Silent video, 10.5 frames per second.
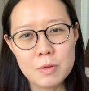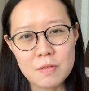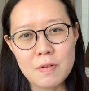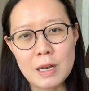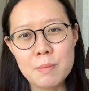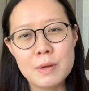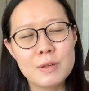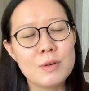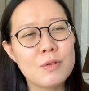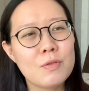
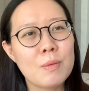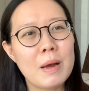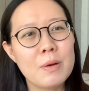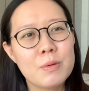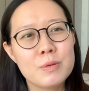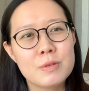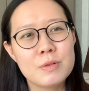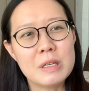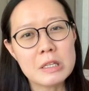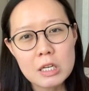development, for my
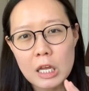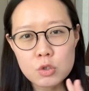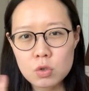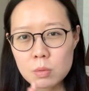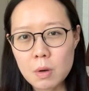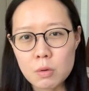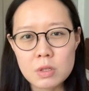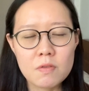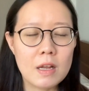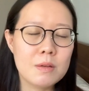own intellectual, moral
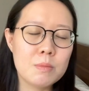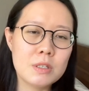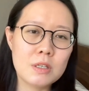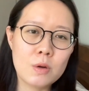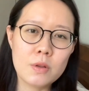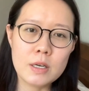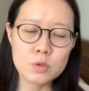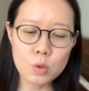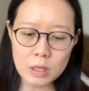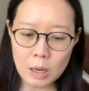development and all that.
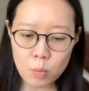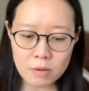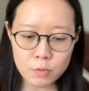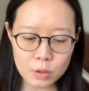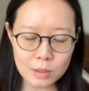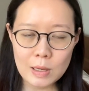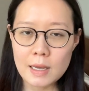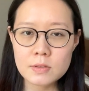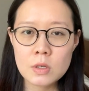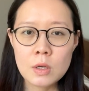So okay, I went for the
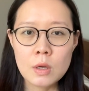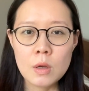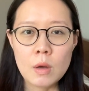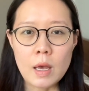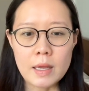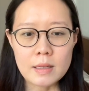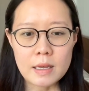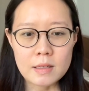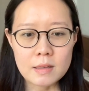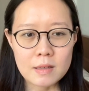class,
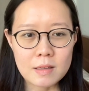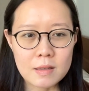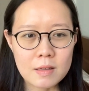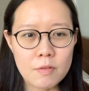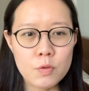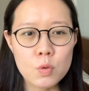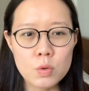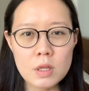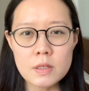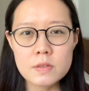and a few
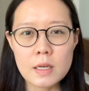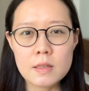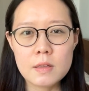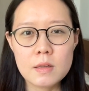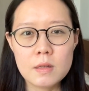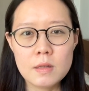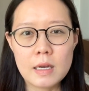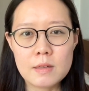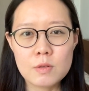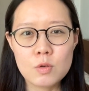things
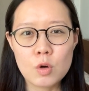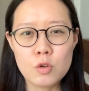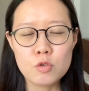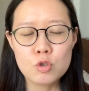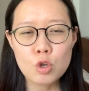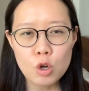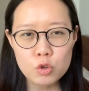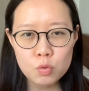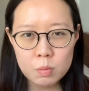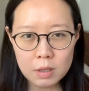that got
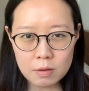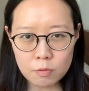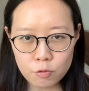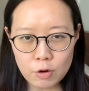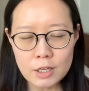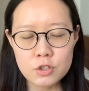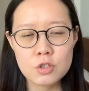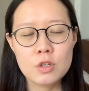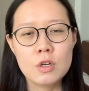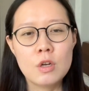taught to me
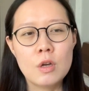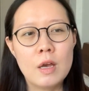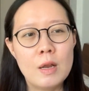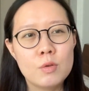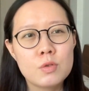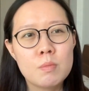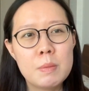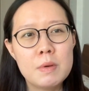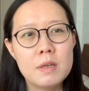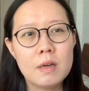fresh, and also
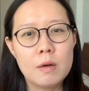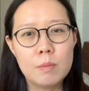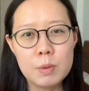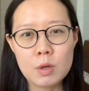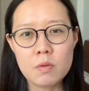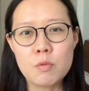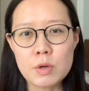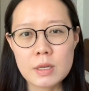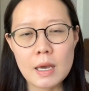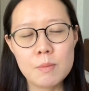maybe a bit of a
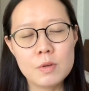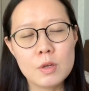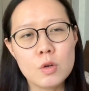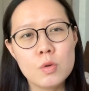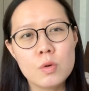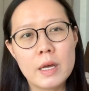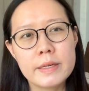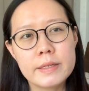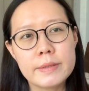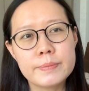recap include
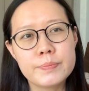like